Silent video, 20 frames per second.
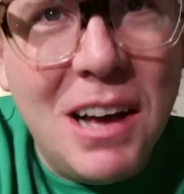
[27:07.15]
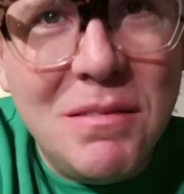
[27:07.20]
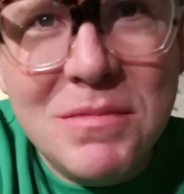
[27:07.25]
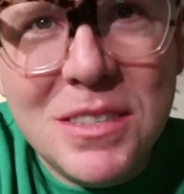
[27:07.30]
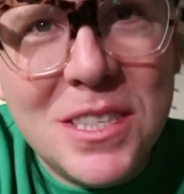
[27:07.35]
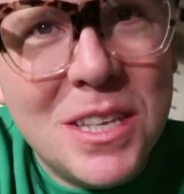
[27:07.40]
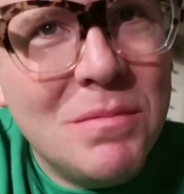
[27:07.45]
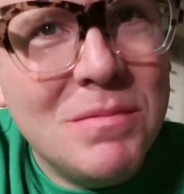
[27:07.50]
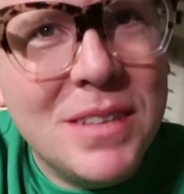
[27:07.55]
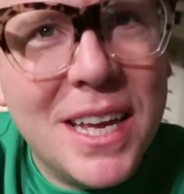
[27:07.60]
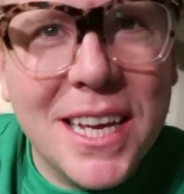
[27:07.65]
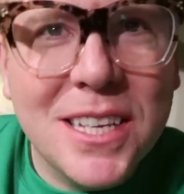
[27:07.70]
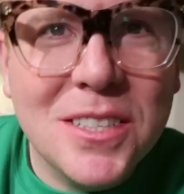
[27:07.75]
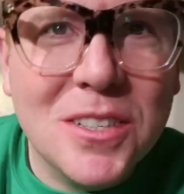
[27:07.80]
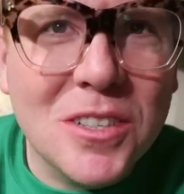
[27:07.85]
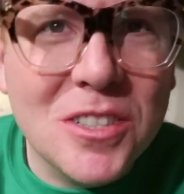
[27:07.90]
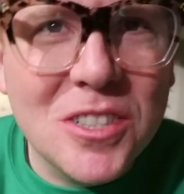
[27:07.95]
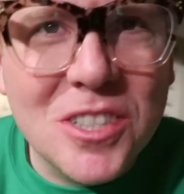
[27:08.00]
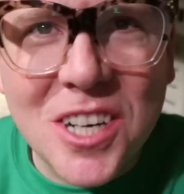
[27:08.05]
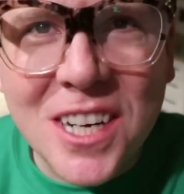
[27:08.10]
Some days
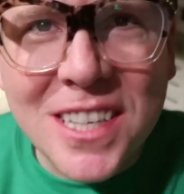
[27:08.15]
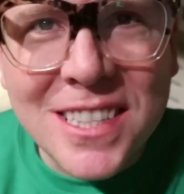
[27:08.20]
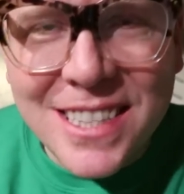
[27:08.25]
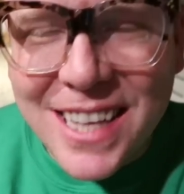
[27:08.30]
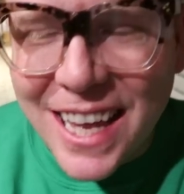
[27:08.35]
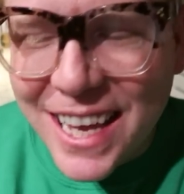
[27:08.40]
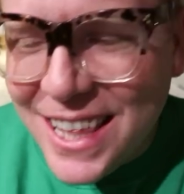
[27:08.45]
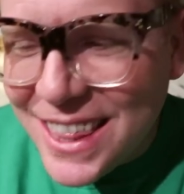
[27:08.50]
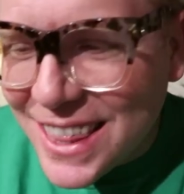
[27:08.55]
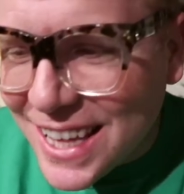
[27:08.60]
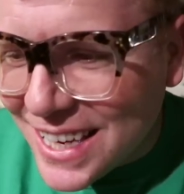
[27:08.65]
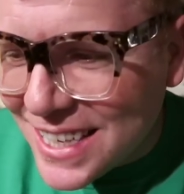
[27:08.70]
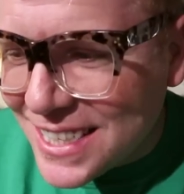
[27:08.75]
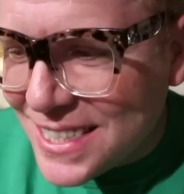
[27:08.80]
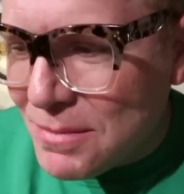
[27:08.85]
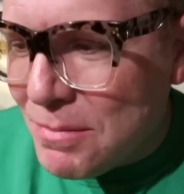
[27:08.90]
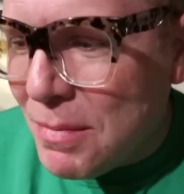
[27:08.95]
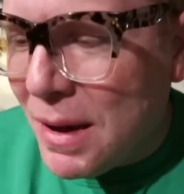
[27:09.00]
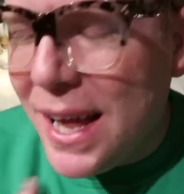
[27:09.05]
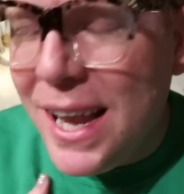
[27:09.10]
are just like
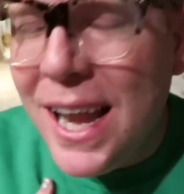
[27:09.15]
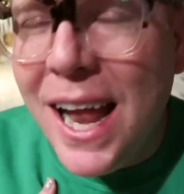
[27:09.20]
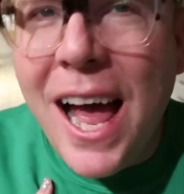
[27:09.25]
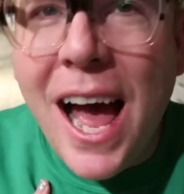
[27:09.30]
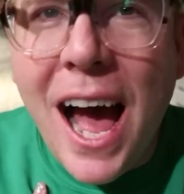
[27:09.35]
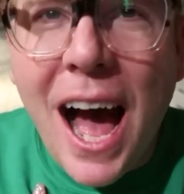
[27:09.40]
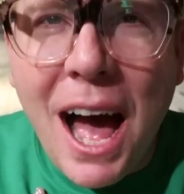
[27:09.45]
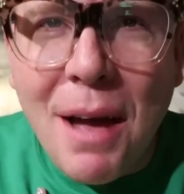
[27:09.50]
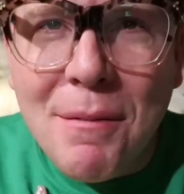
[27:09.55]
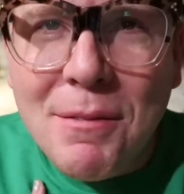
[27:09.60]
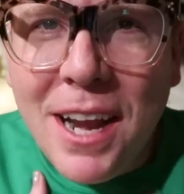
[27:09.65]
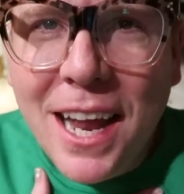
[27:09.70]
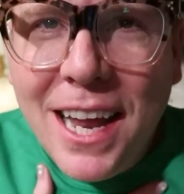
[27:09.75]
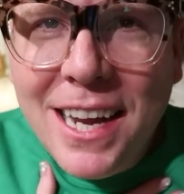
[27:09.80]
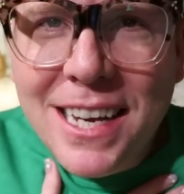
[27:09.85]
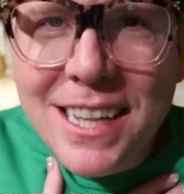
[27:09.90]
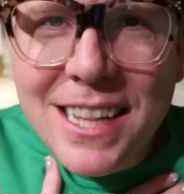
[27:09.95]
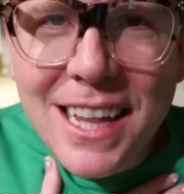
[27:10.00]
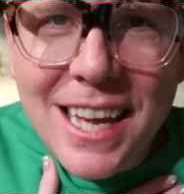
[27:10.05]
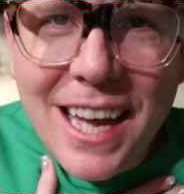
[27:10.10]
this, but I'm gonna
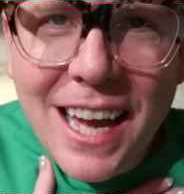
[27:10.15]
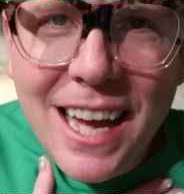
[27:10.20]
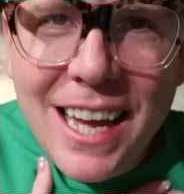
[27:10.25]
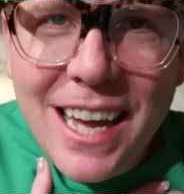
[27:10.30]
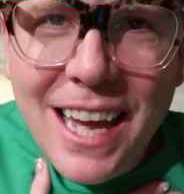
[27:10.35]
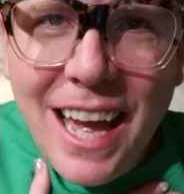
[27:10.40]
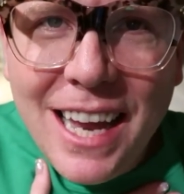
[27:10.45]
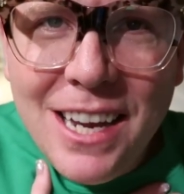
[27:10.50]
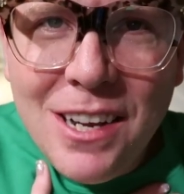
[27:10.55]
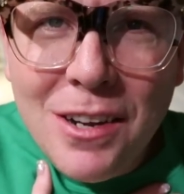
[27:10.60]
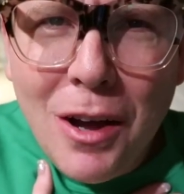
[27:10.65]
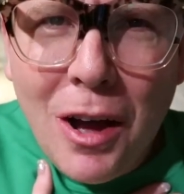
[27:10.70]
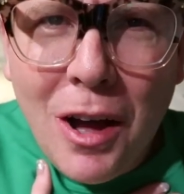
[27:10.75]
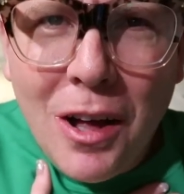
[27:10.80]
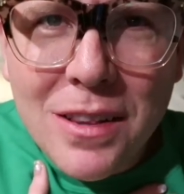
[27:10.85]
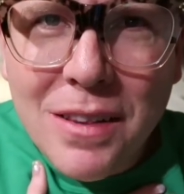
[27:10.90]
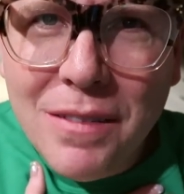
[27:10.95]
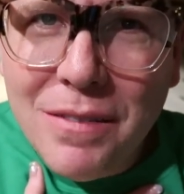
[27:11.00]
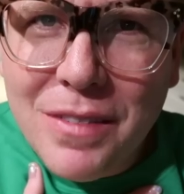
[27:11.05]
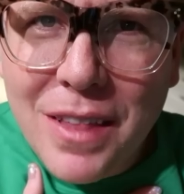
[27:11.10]
end it like I end
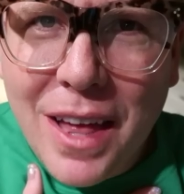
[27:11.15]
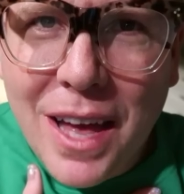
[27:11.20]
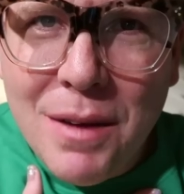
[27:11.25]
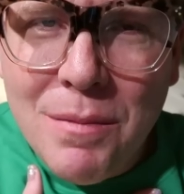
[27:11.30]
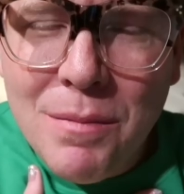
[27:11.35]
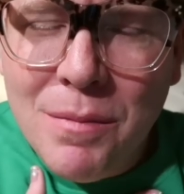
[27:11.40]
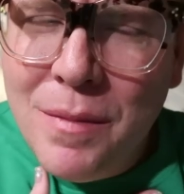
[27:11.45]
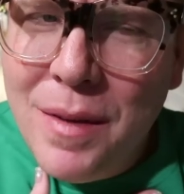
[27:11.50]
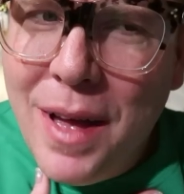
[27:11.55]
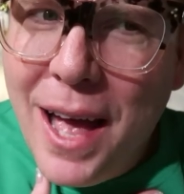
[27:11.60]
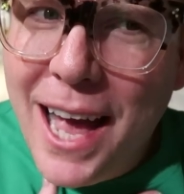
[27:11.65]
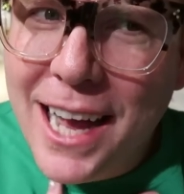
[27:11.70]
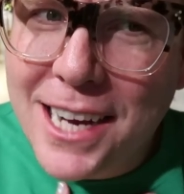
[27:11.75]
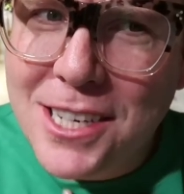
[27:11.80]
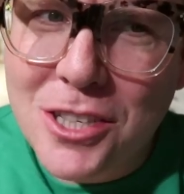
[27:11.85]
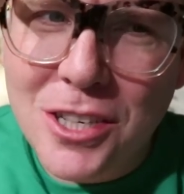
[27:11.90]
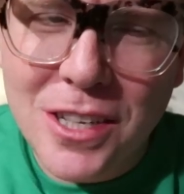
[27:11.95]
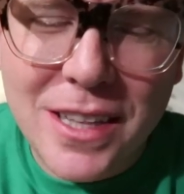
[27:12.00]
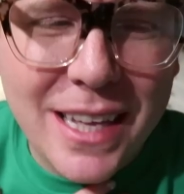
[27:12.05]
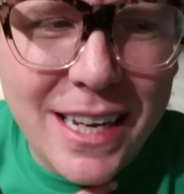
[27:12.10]
all of them.
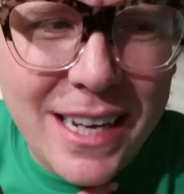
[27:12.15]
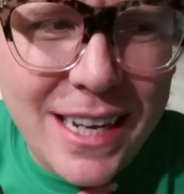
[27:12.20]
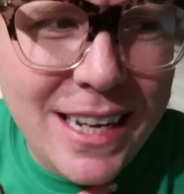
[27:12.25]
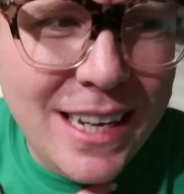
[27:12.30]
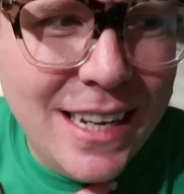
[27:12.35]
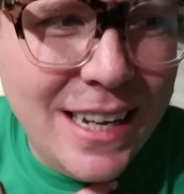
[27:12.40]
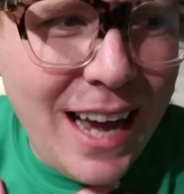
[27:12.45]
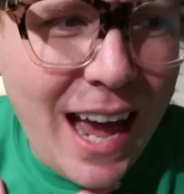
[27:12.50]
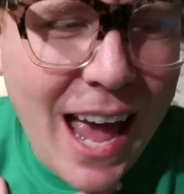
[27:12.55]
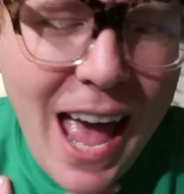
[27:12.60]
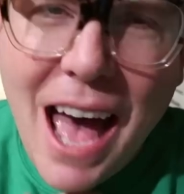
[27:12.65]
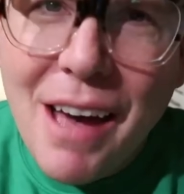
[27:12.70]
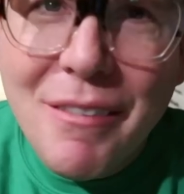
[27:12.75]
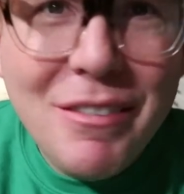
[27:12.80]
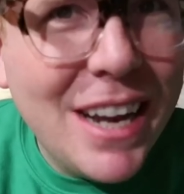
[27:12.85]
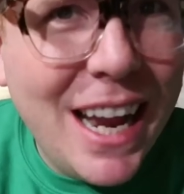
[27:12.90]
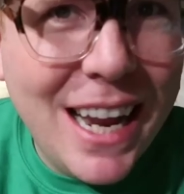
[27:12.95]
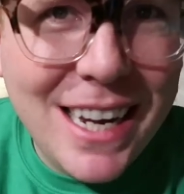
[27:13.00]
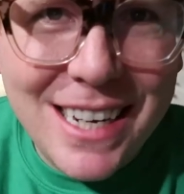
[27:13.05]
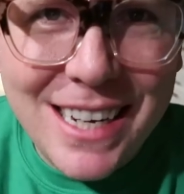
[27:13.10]
Actually, I
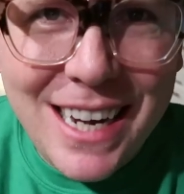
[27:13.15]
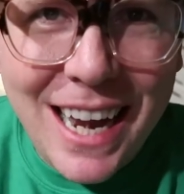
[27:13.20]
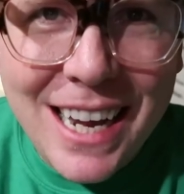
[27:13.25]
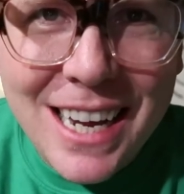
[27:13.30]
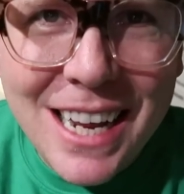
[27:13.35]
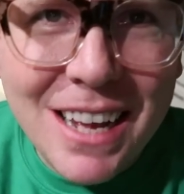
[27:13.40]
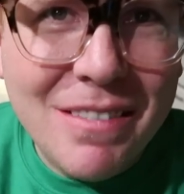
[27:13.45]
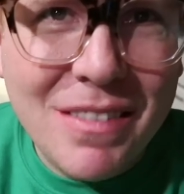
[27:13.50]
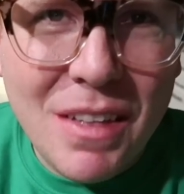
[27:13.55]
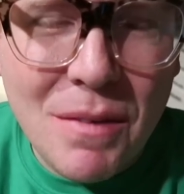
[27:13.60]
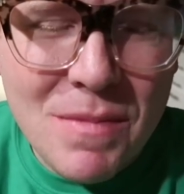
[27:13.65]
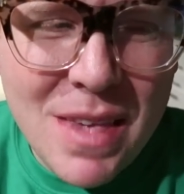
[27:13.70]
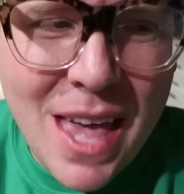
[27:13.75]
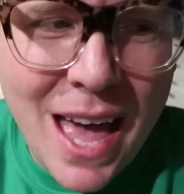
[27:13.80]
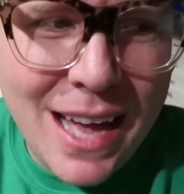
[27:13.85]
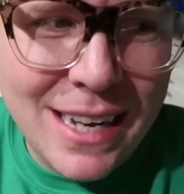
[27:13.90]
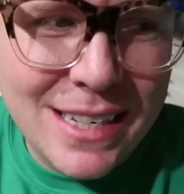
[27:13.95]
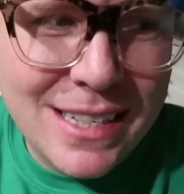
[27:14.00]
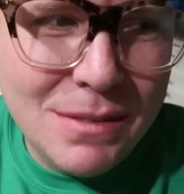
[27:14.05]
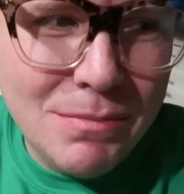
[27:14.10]
haven't ended any of them
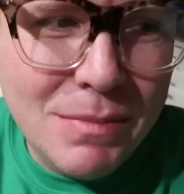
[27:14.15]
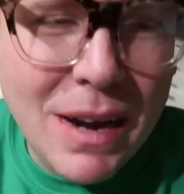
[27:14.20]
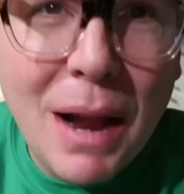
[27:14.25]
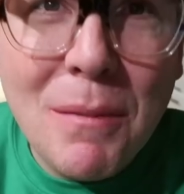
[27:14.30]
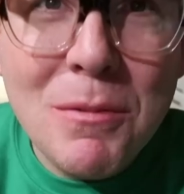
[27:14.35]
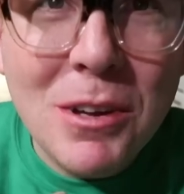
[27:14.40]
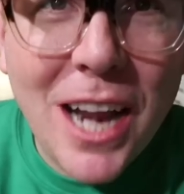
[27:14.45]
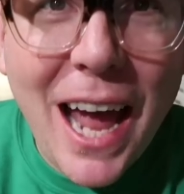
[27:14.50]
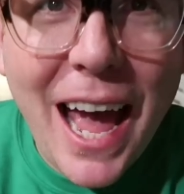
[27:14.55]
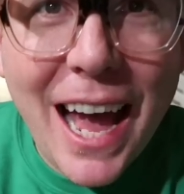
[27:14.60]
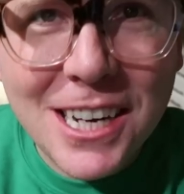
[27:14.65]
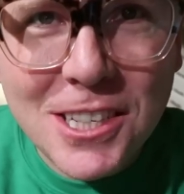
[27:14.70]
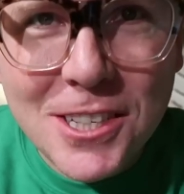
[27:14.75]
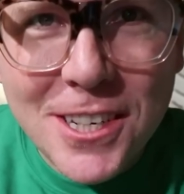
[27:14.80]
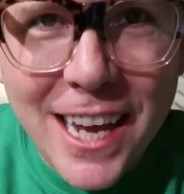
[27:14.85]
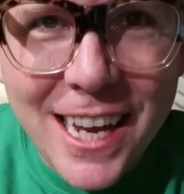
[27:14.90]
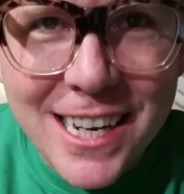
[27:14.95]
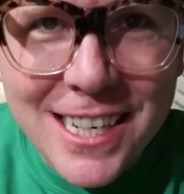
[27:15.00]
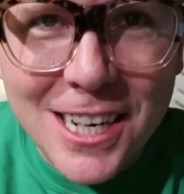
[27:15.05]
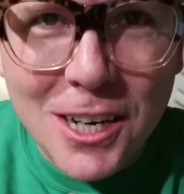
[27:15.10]
yet, but I'm gonna
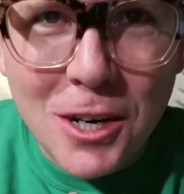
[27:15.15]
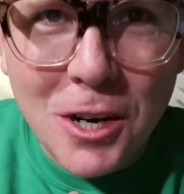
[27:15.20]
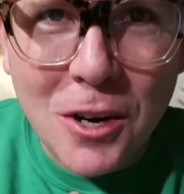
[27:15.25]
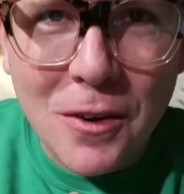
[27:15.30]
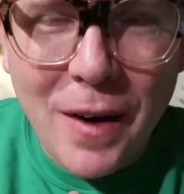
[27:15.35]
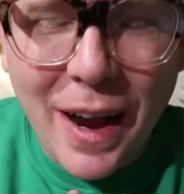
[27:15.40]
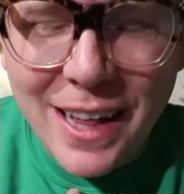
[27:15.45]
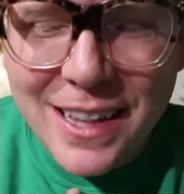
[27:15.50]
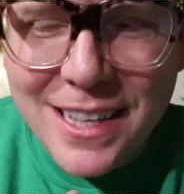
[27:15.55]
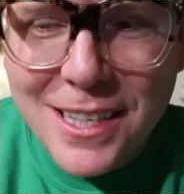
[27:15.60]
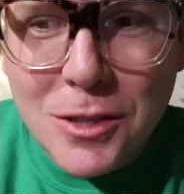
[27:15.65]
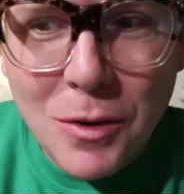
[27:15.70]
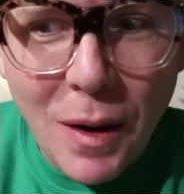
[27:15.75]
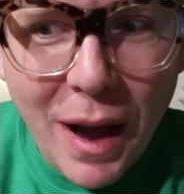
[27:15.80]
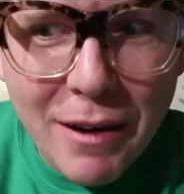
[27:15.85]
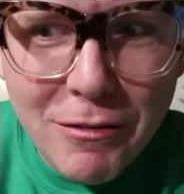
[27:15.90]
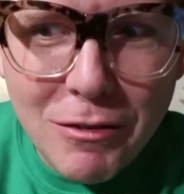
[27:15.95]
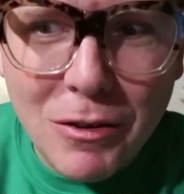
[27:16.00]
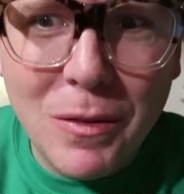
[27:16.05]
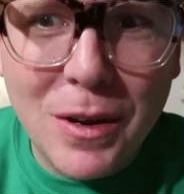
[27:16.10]
actually end it correctly so
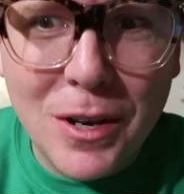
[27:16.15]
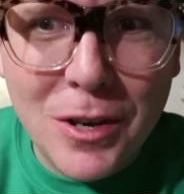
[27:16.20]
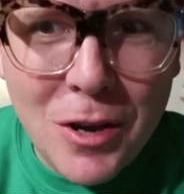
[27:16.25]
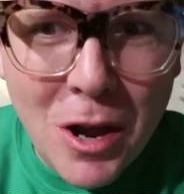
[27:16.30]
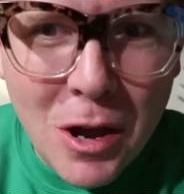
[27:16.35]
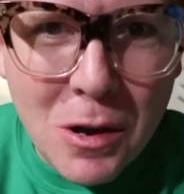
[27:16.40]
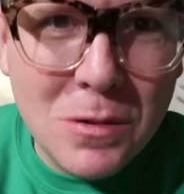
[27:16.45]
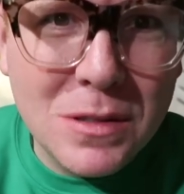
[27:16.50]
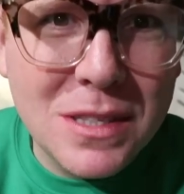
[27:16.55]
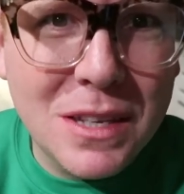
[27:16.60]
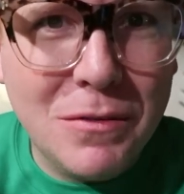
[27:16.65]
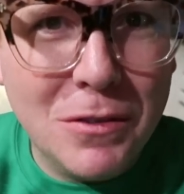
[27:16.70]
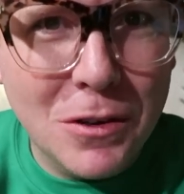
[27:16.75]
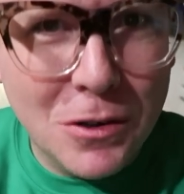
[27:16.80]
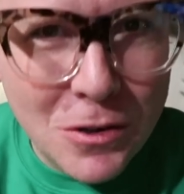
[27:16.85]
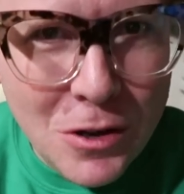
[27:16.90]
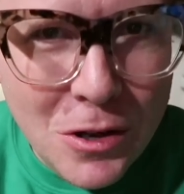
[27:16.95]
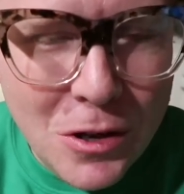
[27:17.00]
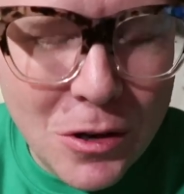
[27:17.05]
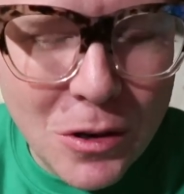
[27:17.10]
everyone knows, if you're
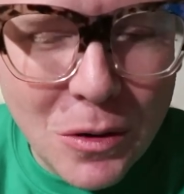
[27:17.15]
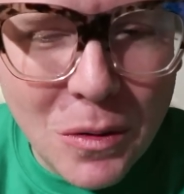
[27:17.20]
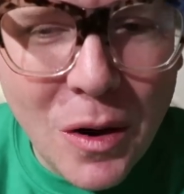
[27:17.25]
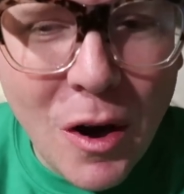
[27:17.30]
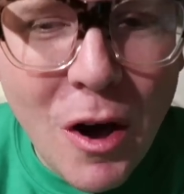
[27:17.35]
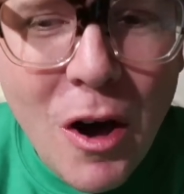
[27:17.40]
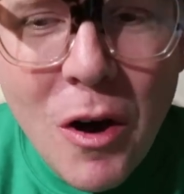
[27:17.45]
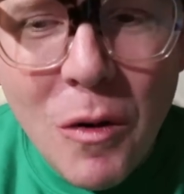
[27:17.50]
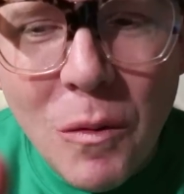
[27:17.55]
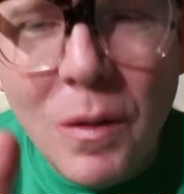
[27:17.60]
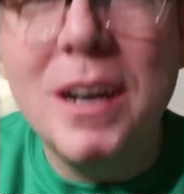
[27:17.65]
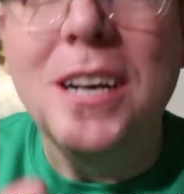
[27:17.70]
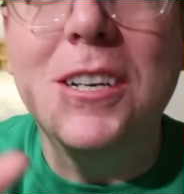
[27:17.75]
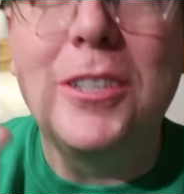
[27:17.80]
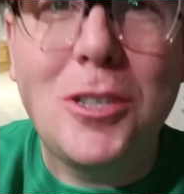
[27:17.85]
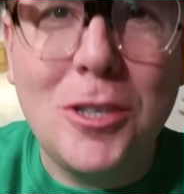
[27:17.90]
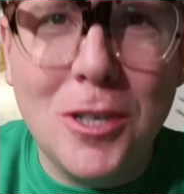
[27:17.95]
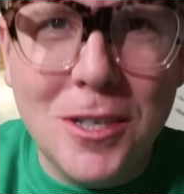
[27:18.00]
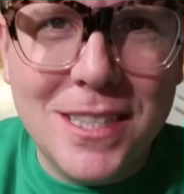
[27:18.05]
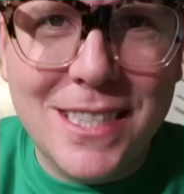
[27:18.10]
new, what it
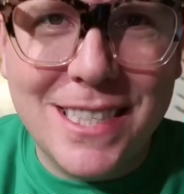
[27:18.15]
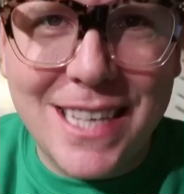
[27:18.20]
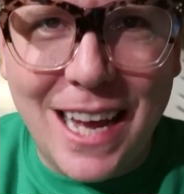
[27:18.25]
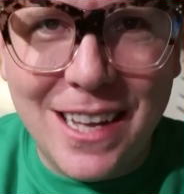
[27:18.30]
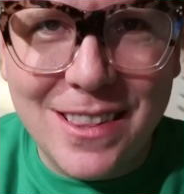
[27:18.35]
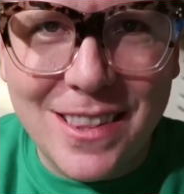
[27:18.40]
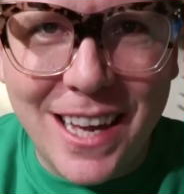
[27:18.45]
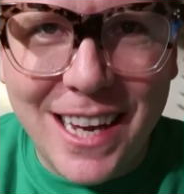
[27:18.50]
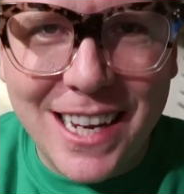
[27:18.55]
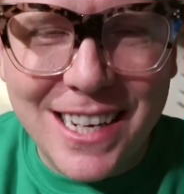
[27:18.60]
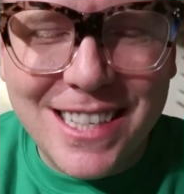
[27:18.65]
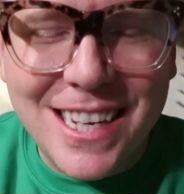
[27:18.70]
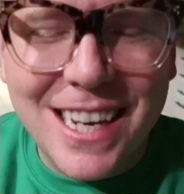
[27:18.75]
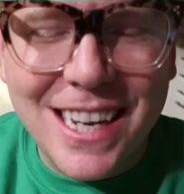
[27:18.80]
should sound like.